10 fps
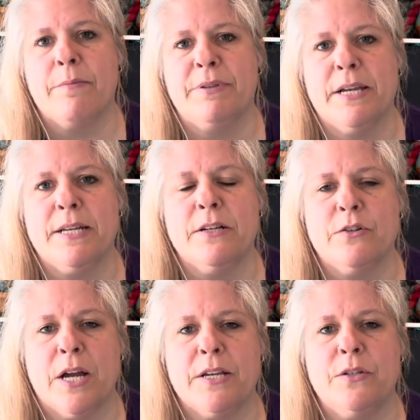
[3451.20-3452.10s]
plan on
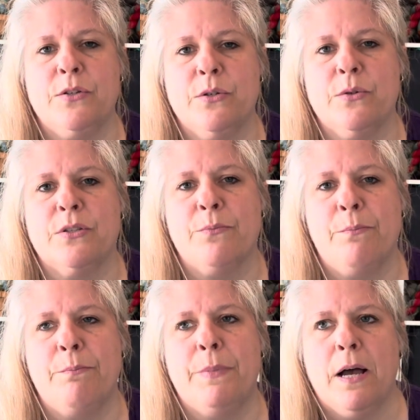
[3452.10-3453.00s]
trying to do
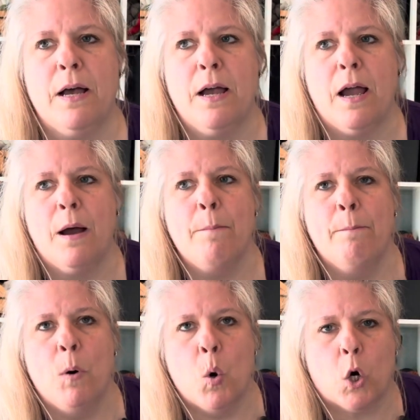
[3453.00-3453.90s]
some
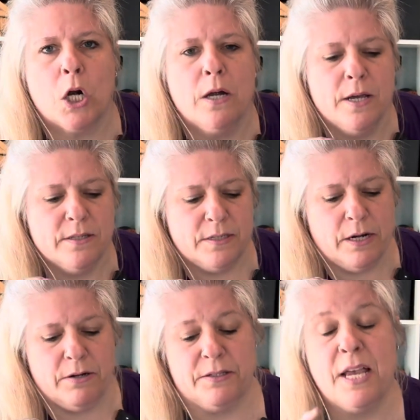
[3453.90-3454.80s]
more
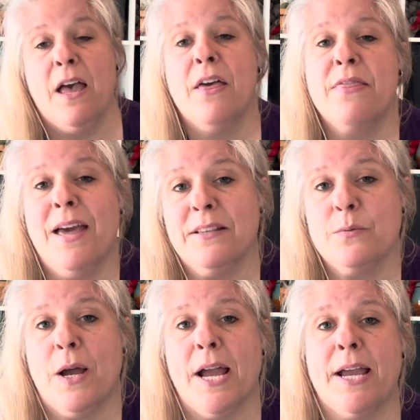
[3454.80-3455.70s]
starts. That's
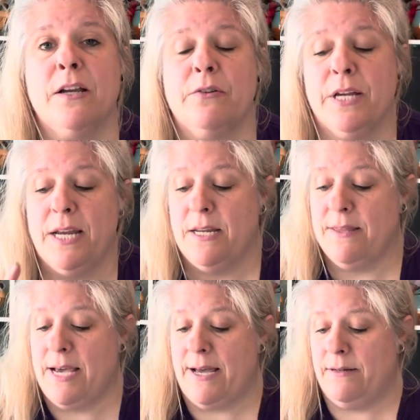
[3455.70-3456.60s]
why I created
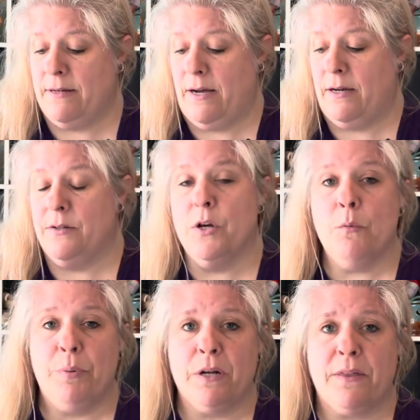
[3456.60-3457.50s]
that
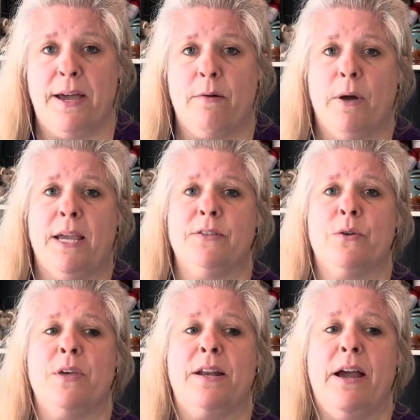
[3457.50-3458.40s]
notebook that way, so
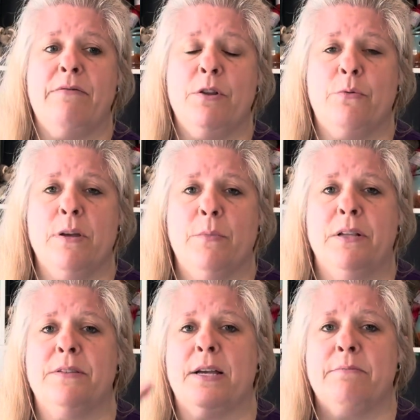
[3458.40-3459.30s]
that every 3
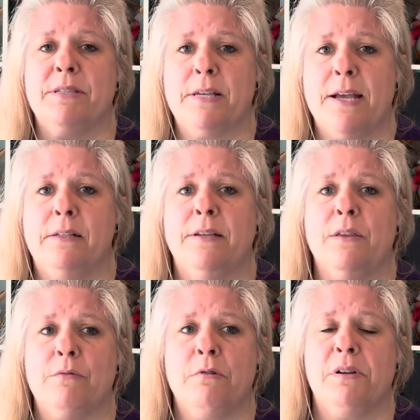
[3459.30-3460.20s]
months I'm cycling
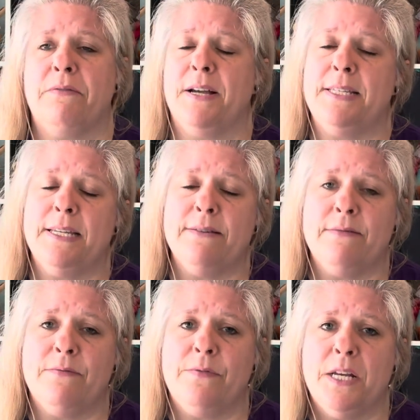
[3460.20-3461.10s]
through, and if I didn't
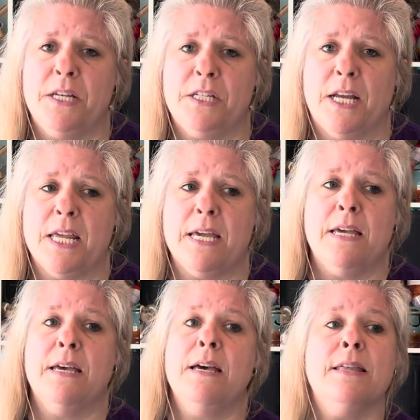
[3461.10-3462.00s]
finish any,
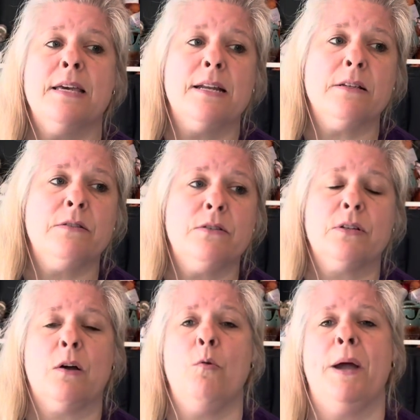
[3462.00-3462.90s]
then I'll
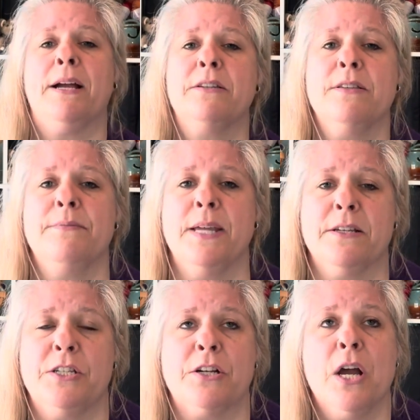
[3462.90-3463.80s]
go back to them
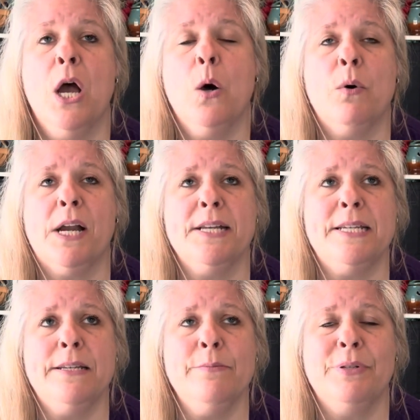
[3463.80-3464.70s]
next year. What I
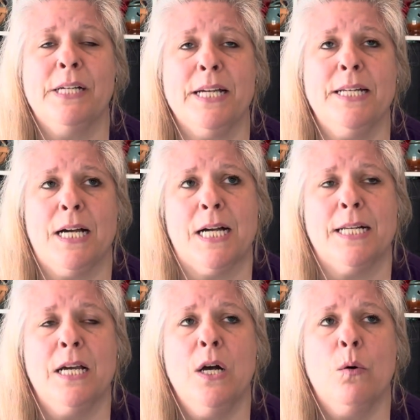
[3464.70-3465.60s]
didn't plan
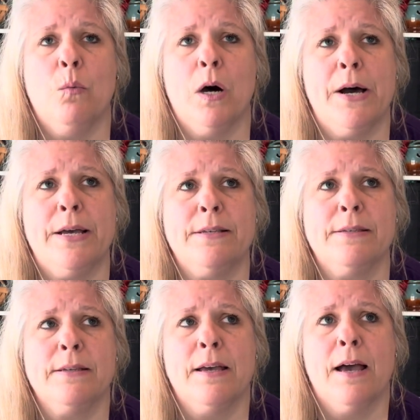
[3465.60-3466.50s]
on
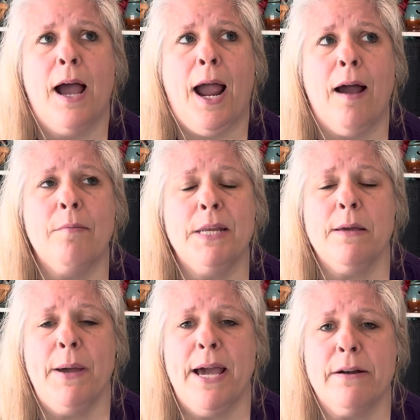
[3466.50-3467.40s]
was how many
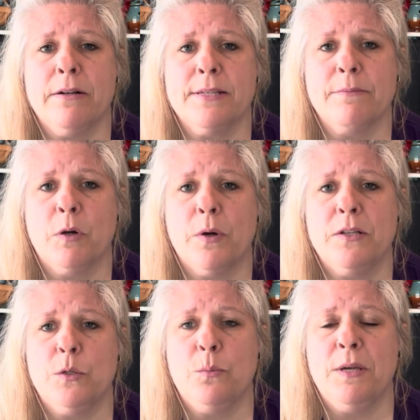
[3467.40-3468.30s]
patterns I'm going
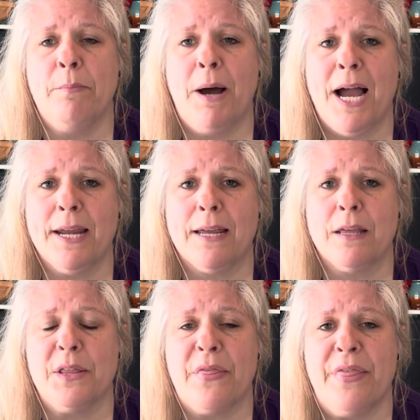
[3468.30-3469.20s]
to be
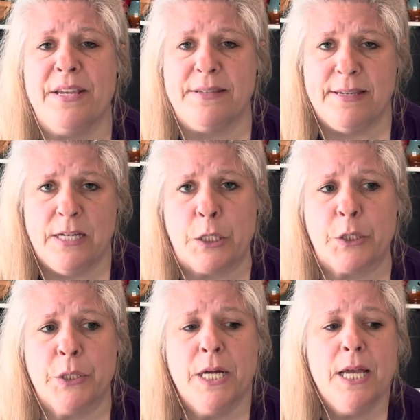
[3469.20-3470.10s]
buying this
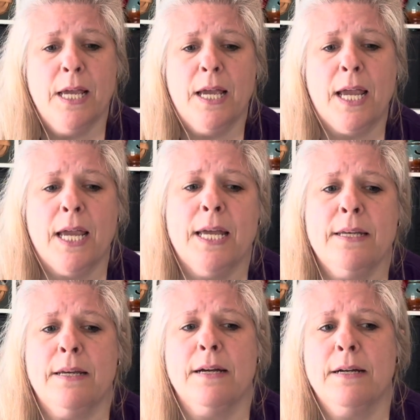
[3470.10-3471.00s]
year and